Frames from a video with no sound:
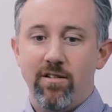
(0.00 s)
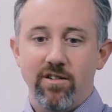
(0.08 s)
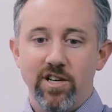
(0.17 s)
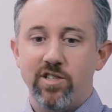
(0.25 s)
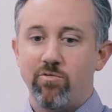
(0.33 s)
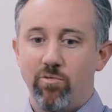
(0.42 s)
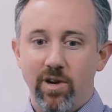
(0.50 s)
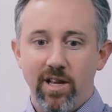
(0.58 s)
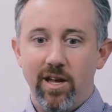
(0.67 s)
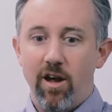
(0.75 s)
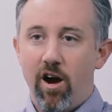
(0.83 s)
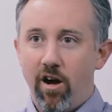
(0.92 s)
just
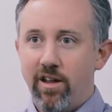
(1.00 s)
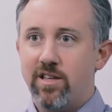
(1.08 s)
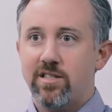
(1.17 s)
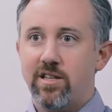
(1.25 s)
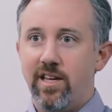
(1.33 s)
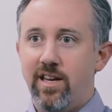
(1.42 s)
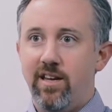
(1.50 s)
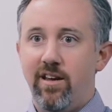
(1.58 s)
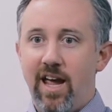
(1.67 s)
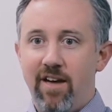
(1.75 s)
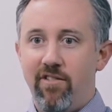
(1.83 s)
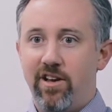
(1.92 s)
really honestly
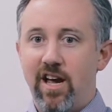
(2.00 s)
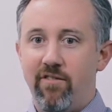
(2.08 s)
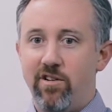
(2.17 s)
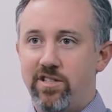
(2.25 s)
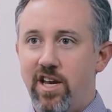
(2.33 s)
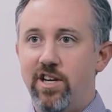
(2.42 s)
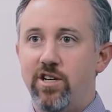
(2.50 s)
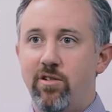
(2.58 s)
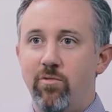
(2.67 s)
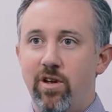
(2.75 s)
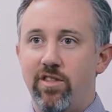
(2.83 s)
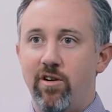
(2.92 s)
having a
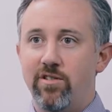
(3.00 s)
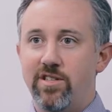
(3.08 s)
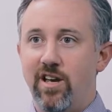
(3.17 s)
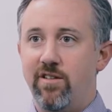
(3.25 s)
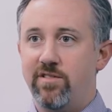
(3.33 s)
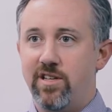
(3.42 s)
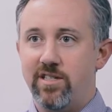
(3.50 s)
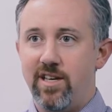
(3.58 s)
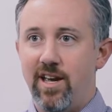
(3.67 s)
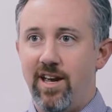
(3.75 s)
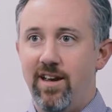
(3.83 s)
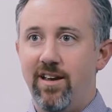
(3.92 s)
conversation with ourselves to
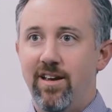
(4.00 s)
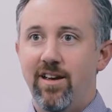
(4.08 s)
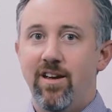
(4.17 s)
say,